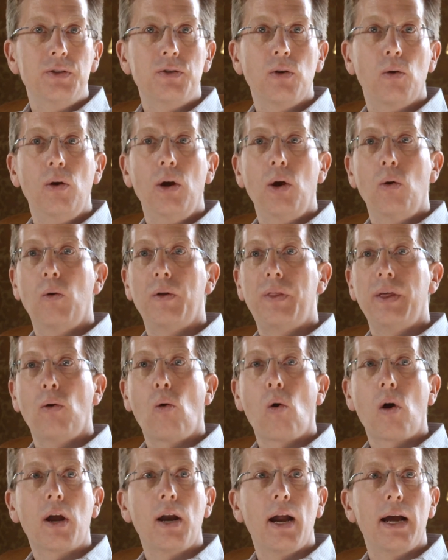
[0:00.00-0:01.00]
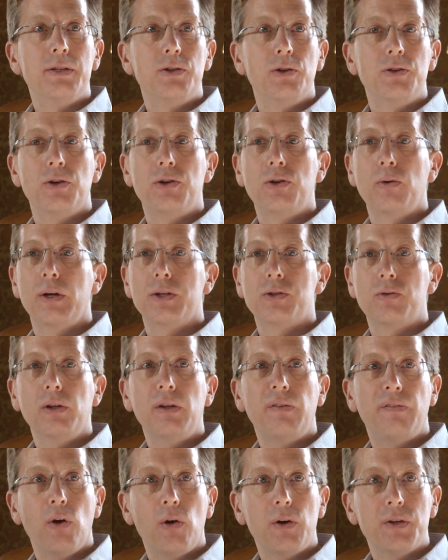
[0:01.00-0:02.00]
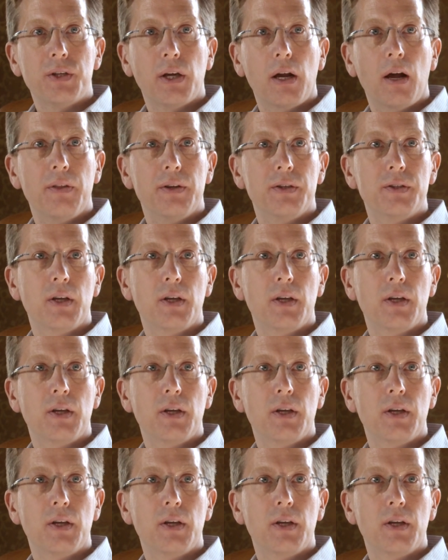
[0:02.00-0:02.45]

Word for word: So what the organizers are doing is really focusing on the